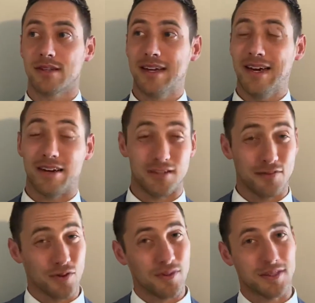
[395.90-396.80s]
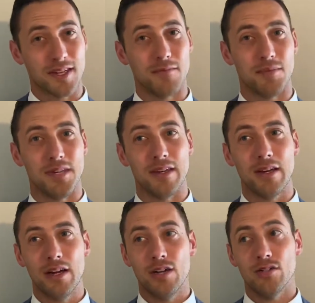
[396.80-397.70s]
difficult it's going to be
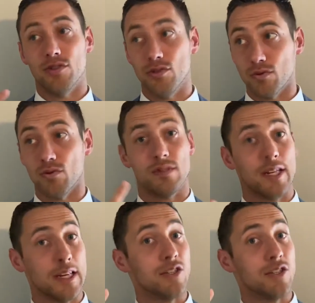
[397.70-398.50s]
to do routine